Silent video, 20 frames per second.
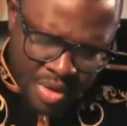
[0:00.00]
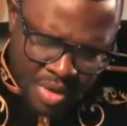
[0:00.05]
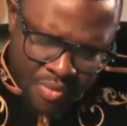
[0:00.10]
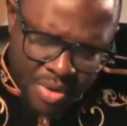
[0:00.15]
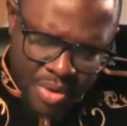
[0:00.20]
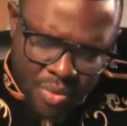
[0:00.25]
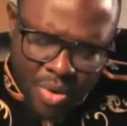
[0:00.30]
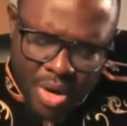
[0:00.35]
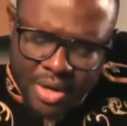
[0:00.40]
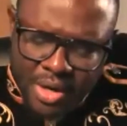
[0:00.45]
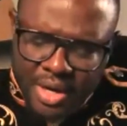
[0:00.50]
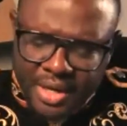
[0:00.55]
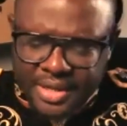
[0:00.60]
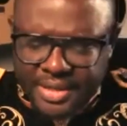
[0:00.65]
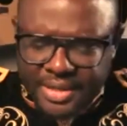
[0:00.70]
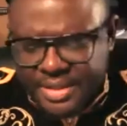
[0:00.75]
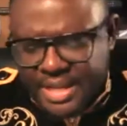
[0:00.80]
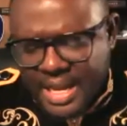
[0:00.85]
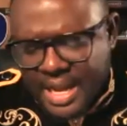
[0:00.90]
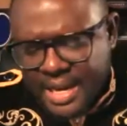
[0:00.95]
We want to
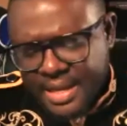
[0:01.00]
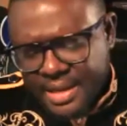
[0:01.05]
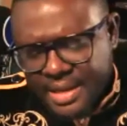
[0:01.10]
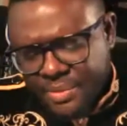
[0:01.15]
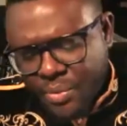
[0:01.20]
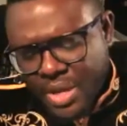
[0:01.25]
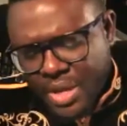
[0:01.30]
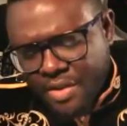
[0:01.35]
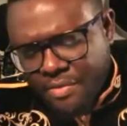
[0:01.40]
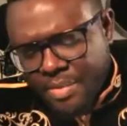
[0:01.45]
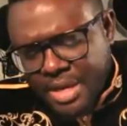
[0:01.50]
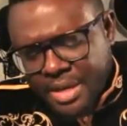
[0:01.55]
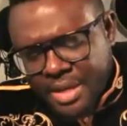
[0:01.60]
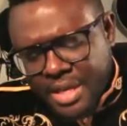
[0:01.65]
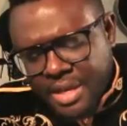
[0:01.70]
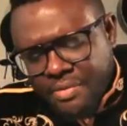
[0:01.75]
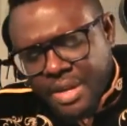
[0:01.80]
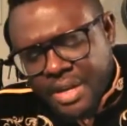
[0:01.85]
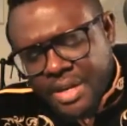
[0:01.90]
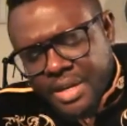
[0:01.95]
understand that we have been
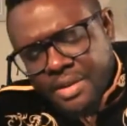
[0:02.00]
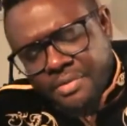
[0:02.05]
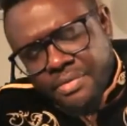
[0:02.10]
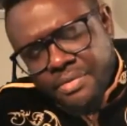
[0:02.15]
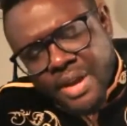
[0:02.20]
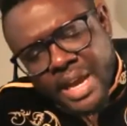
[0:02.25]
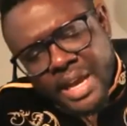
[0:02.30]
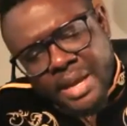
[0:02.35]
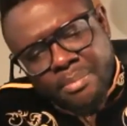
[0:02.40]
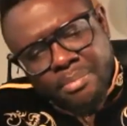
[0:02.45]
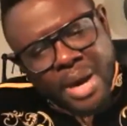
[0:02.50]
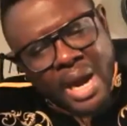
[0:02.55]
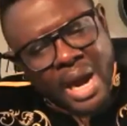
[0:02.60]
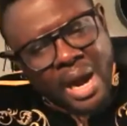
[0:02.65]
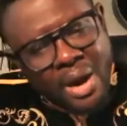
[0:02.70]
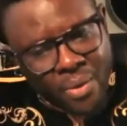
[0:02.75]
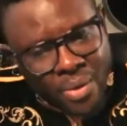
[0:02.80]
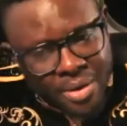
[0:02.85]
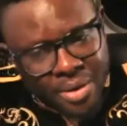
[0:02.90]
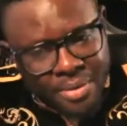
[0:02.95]
given divine
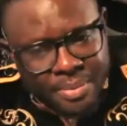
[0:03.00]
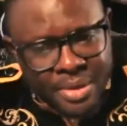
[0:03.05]
power.